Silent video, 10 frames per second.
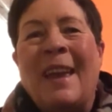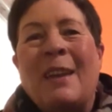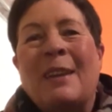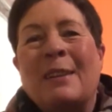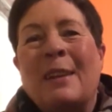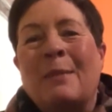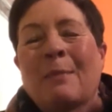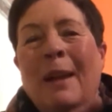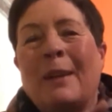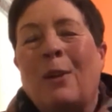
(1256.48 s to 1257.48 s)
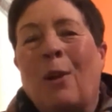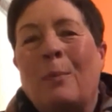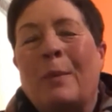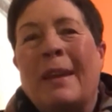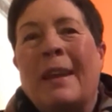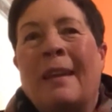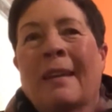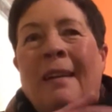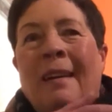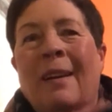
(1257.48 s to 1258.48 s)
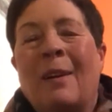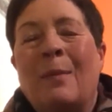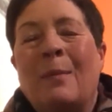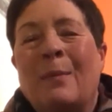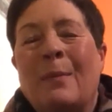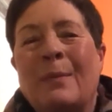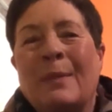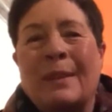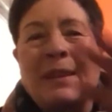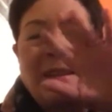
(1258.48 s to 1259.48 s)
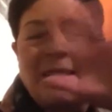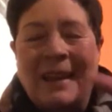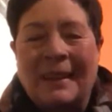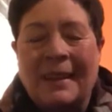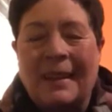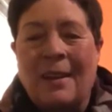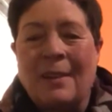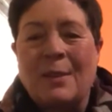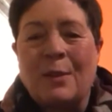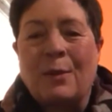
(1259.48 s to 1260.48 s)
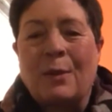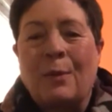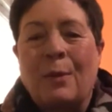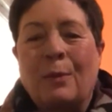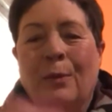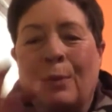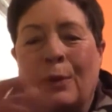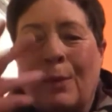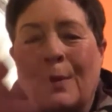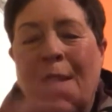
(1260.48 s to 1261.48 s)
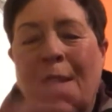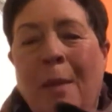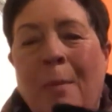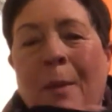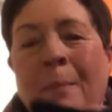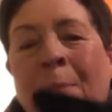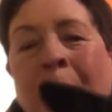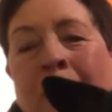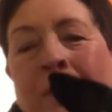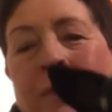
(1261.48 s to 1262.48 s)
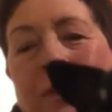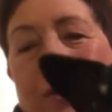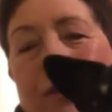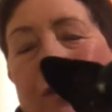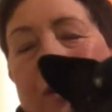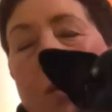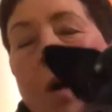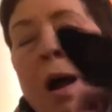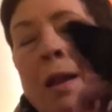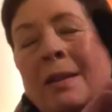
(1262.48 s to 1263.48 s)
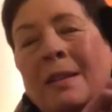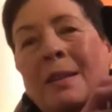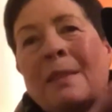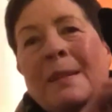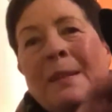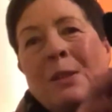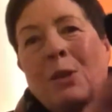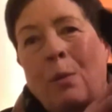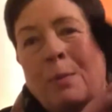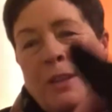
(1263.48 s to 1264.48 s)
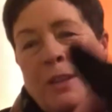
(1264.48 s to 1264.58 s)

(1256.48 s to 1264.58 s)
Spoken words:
It might not be exactly the answer to what you were saying, but for a while, until they stopped